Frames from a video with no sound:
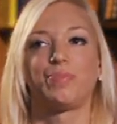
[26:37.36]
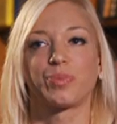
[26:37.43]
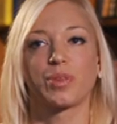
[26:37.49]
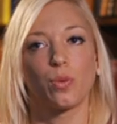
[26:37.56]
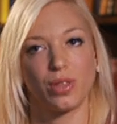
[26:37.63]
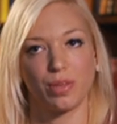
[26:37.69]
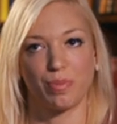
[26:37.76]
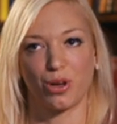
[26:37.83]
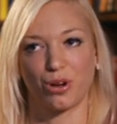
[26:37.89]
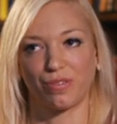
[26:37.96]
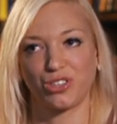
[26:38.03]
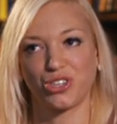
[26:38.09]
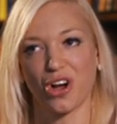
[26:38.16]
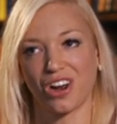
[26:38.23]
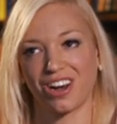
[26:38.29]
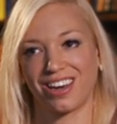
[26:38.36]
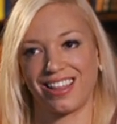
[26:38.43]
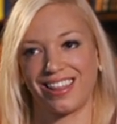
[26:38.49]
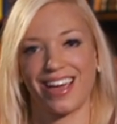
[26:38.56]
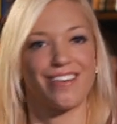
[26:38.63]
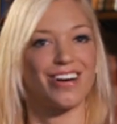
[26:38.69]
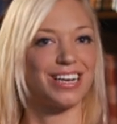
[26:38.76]
With a block of chocolate,
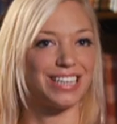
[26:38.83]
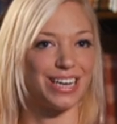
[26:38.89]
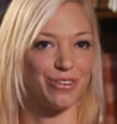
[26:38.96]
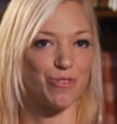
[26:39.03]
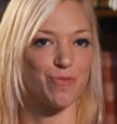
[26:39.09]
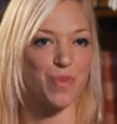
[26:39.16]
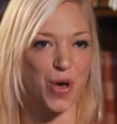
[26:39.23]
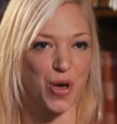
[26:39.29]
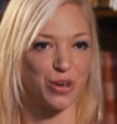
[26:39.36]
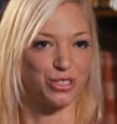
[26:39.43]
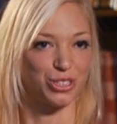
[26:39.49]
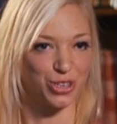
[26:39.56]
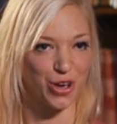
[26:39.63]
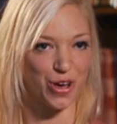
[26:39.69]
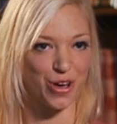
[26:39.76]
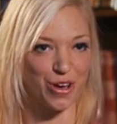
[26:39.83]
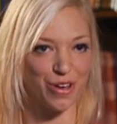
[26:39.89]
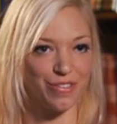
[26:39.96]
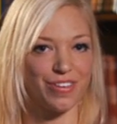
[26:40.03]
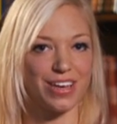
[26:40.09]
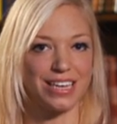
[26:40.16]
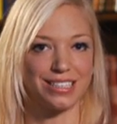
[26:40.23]
their idea of per
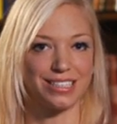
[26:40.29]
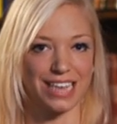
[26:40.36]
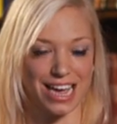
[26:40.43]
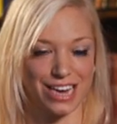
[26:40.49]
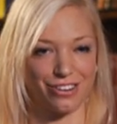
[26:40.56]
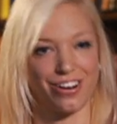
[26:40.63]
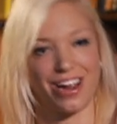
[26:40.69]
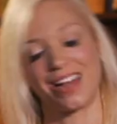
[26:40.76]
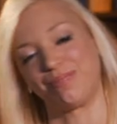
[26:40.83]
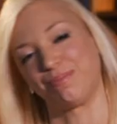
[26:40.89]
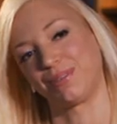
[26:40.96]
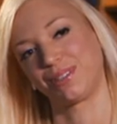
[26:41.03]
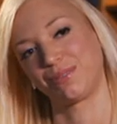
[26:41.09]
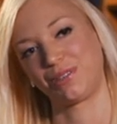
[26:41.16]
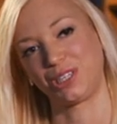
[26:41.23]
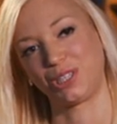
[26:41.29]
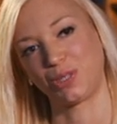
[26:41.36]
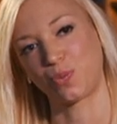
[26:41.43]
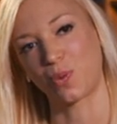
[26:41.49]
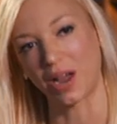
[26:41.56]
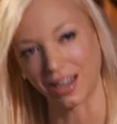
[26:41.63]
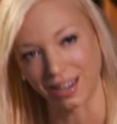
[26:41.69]
serve is 10 grams, which
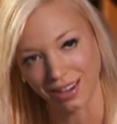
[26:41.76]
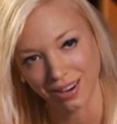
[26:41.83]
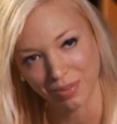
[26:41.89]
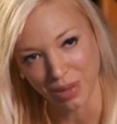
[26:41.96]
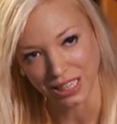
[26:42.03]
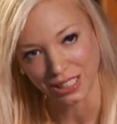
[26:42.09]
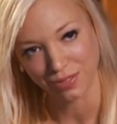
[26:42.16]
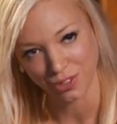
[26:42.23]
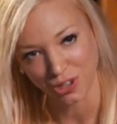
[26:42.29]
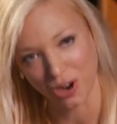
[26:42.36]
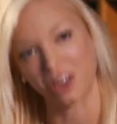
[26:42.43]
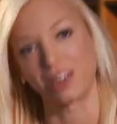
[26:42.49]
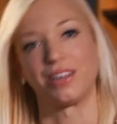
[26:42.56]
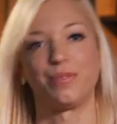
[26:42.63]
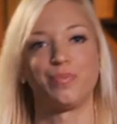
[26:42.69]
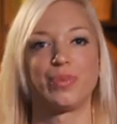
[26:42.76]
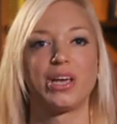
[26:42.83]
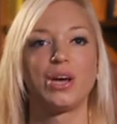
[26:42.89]
is 1 piece of chocolate.